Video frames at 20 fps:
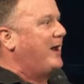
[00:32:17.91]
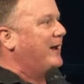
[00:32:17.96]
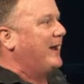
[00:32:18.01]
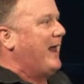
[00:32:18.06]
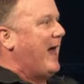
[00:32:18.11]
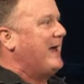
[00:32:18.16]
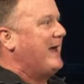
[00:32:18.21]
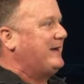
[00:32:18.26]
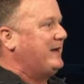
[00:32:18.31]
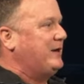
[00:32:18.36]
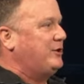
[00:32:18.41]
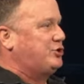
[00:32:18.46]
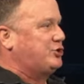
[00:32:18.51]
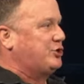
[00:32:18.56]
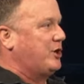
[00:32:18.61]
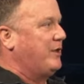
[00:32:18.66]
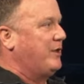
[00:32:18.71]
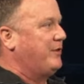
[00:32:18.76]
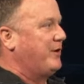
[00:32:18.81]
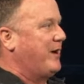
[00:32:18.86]
like each
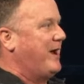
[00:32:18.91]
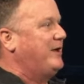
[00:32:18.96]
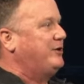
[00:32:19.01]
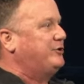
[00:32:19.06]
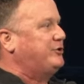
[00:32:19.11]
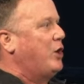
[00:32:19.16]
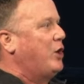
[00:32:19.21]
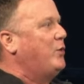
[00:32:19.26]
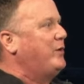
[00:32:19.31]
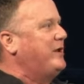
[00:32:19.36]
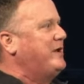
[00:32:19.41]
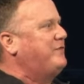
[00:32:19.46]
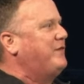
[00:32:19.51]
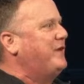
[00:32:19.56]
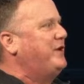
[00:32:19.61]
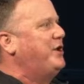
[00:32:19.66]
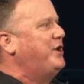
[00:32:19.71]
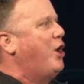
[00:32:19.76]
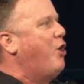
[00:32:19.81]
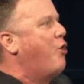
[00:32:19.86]
other and don't
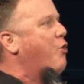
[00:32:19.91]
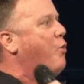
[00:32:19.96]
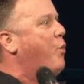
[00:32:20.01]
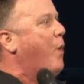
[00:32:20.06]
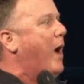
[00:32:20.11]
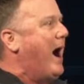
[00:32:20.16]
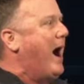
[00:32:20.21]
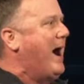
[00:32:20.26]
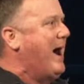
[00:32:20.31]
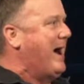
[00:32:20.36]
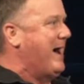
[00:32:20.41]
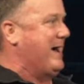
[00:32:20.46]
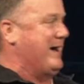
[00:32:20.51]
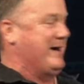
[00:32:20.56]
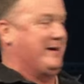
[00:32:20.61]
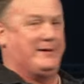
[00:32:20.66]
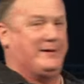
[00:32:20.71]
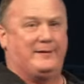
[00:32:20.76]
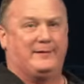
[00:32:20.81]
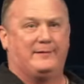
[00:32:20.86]
even know why.